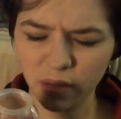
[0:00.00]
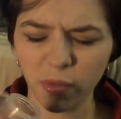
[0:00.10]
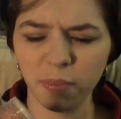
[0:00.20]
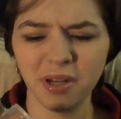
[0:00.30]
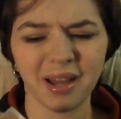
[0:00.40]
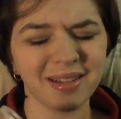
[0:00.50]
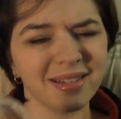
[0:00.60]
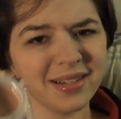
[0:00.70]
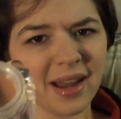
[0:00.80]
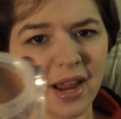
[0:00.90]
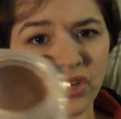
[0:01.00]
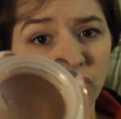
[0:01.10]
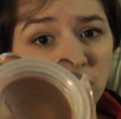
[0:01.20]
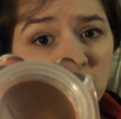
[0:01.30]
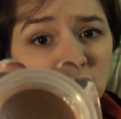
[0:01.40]
Might be Nice and
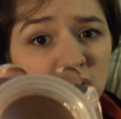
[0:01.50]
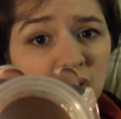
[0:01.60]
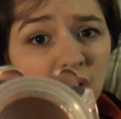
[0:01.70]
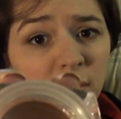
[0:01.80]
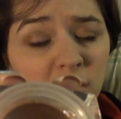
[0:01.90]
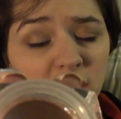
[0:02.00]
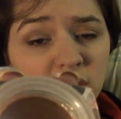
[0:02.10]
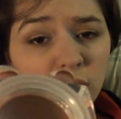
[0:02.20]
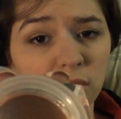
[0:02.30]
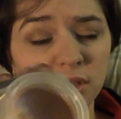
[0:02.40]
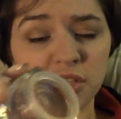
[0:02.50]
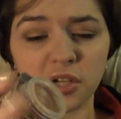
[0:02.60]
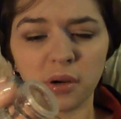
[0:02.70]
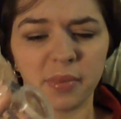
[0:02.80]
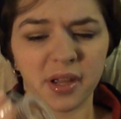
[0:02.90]
Natural. I'm not totally
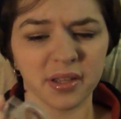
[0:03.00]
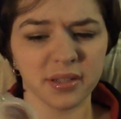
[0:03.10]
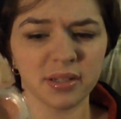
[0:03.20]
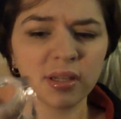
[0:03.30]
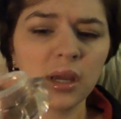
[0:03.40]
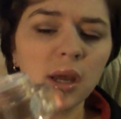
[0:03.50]
sure because